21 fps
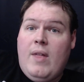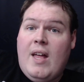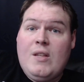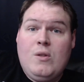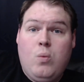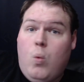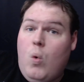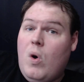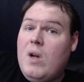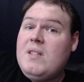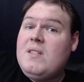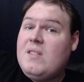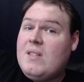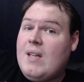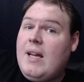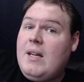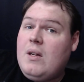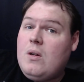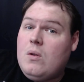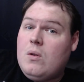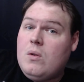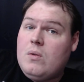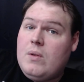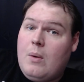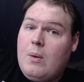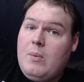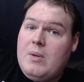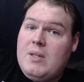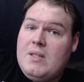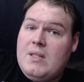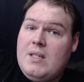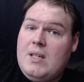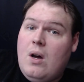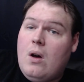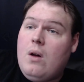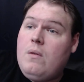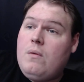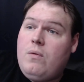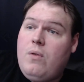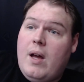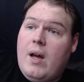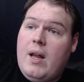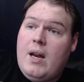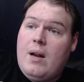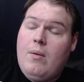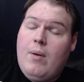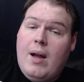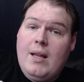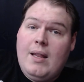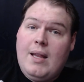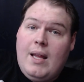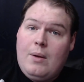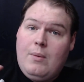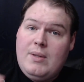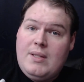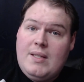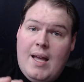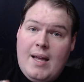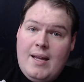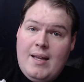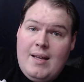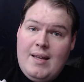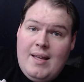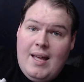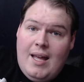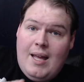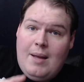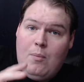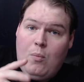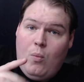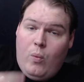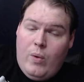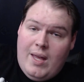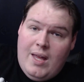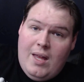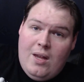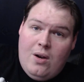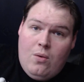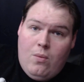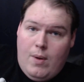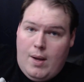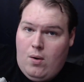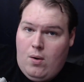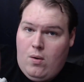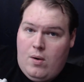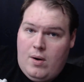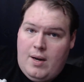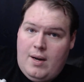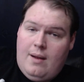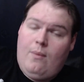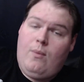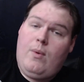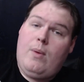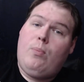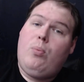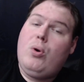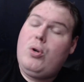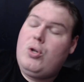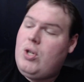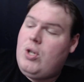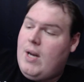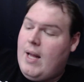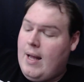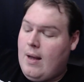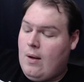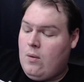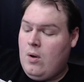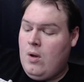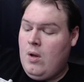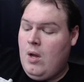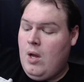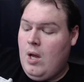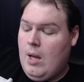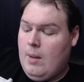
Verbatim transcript: that's one cycle that we see on Friday, right? Like we take a game, we iterate on it, and we push it out.